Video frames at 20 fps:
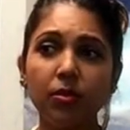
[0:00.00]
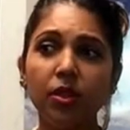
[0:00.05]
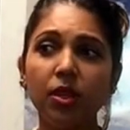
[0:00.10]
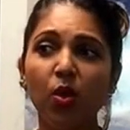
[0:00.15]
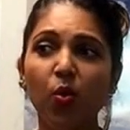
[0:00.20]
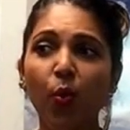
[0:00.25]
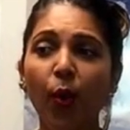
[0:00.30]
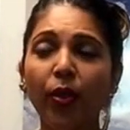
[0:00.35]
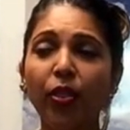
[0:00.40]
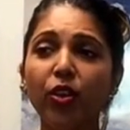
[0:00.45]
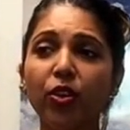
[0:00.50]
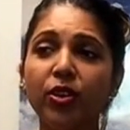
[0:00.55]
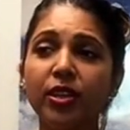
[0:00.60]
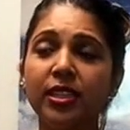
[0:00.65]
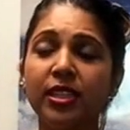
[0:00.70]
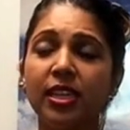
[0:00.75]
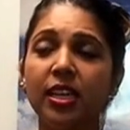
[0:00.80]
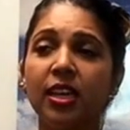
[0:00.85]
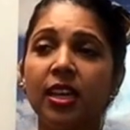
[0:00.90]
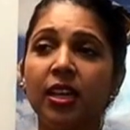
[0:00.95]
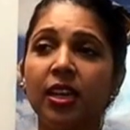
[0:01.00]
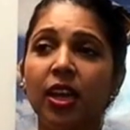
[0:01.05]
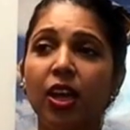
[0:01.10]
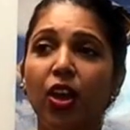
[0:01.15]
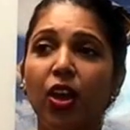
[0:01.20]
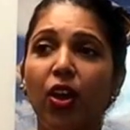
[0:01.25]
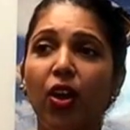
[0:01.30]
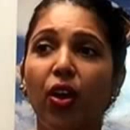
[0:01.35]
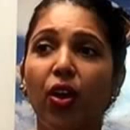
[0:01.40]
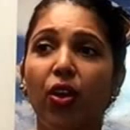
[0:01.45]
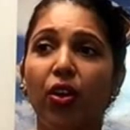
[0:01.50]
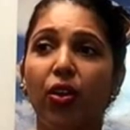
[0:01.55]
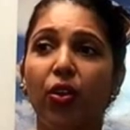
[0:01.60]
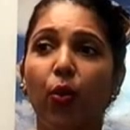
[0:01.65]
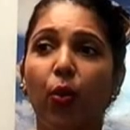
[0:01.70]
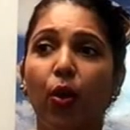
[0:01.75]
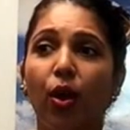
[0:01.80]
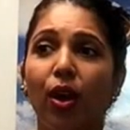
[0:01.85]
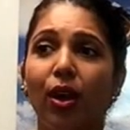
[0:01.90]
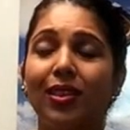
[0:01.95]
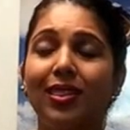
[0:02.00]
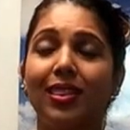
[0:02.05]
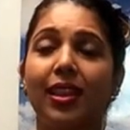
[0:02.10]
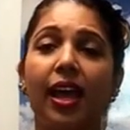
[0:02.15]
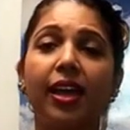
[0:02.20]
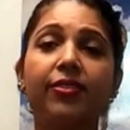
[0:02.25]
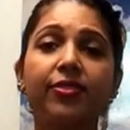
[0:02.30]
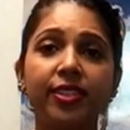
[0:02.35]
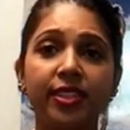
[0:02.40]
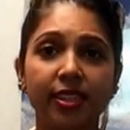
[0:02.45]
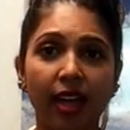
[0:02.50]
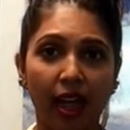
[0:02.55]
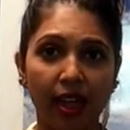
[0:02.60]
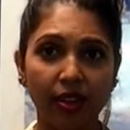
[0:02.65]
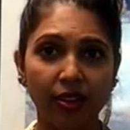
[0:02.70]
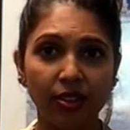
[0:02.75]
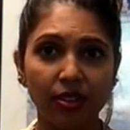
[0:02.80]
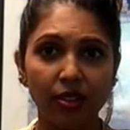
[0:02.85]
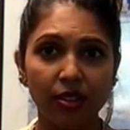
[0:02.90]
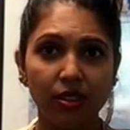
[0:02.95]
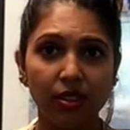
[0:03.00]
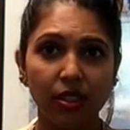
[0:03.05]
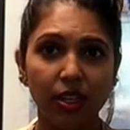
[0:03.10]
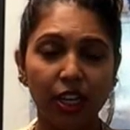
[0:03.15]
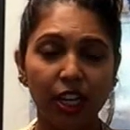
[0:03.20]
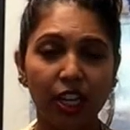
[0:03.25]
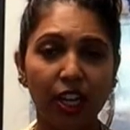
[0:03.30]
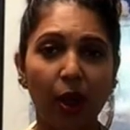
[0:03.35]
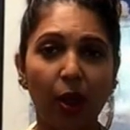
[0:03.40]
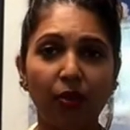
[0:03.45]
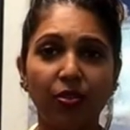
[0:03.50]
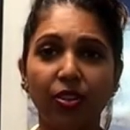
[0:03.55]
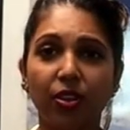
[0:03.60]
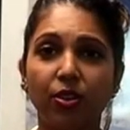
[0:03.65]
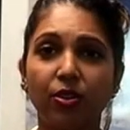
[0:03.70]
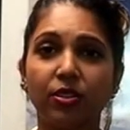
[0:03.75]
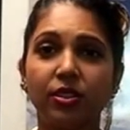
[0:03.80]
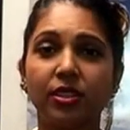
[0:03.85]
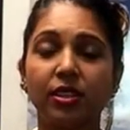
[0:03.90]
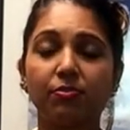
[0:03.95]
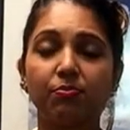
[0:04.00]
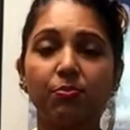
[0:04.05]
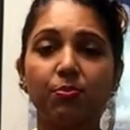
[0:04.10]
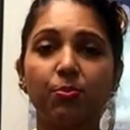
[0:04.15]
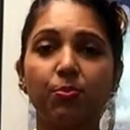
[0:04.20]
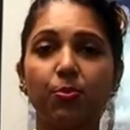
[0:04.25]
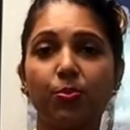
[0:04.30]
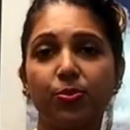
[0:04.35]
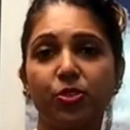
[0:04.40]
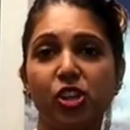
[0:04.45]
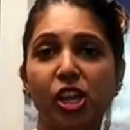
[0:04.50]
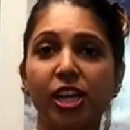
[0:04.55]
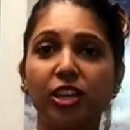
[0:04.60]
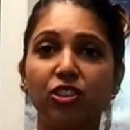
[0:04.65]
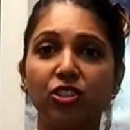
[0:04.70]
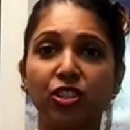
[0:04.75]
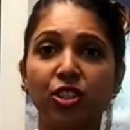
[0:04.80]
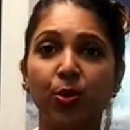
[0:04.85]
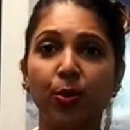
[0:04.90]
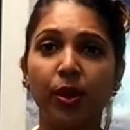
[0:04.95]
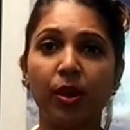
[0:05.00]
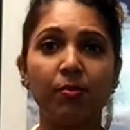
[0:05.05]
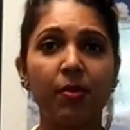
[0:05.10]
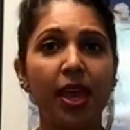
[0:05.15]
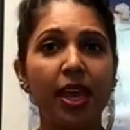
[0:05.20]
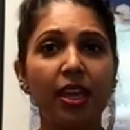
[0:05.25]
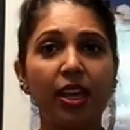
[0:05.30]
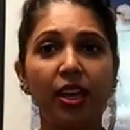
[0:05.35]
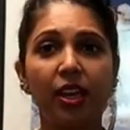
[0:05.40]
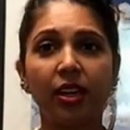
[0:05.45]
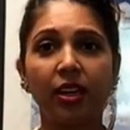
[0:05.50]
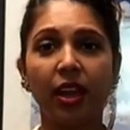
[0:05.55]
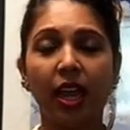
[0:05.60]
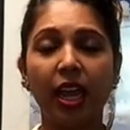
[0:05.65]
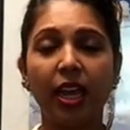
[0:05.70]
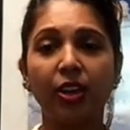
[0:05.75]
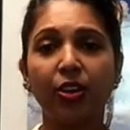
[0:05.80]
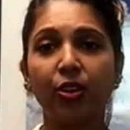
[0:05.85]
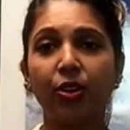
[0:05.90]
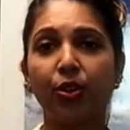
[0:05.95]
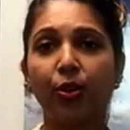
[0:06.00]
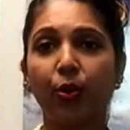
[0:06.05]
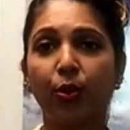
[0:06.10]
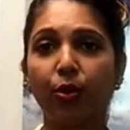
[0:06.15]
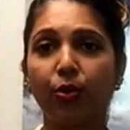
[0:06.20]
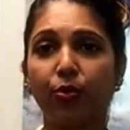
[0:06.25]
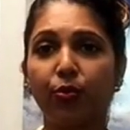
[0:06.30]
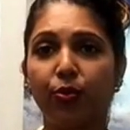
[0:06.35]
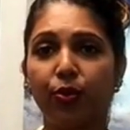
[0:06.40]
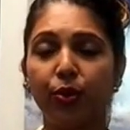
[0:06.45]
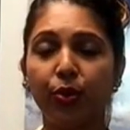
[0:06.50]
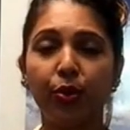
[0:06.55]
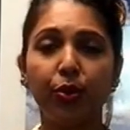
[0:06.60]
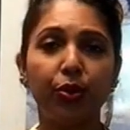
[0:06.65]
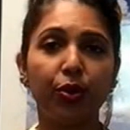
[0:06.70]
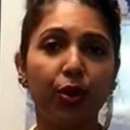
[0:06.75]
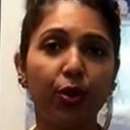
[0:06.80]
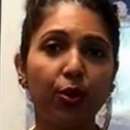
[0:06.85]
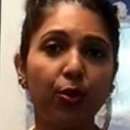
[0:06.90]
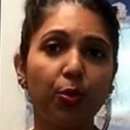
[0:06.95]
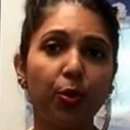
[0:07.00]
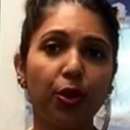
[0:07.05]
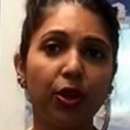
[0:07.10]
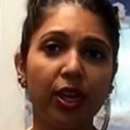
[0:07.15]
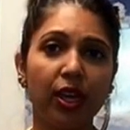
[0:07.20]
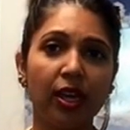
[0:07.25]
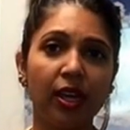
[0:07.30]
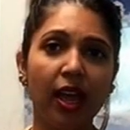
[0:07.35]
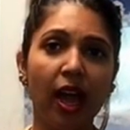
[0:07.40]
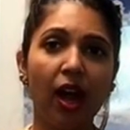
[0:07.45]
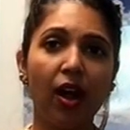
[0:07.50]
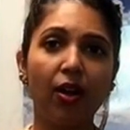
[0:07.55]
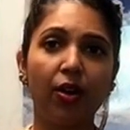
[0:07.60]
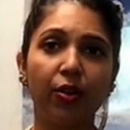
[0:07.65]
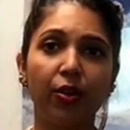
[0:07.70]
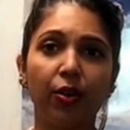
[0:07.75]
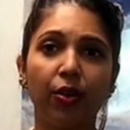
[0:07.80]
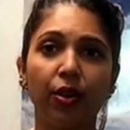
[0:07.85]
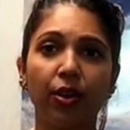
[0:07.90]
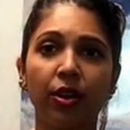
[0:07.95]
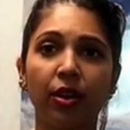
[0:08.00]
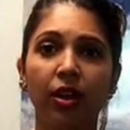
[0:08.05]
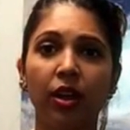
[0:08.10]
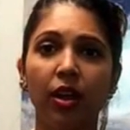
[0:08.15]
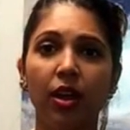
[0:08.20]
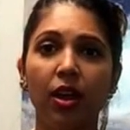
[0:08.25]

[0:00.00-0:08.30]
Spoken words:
Whether it's in your lifestyle, if there's changes you want to make in your food or working out or,